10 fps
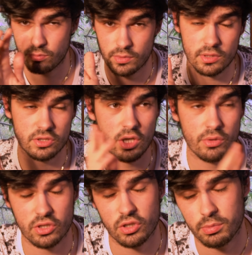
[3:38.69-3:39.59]
We'll know
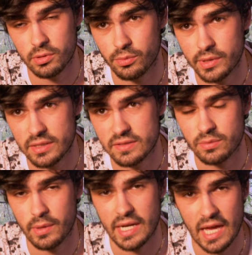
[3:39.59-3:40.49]
in a couple of weeks
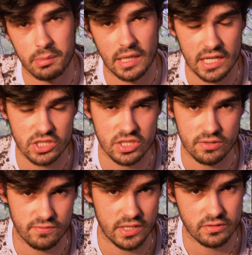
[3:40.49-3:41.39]
when Apple actually
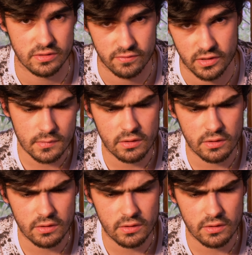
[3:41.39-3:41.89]
unveils the phone.